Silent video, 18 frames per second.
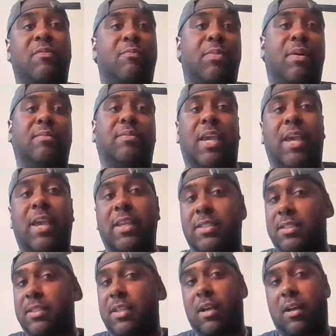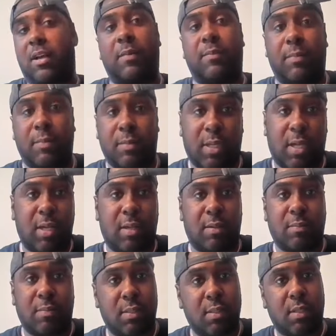we've bumped heads a couple of
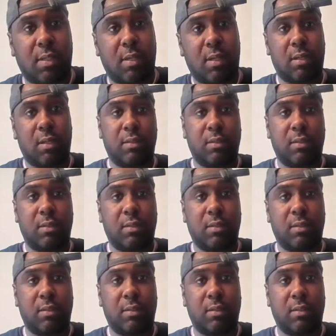times, a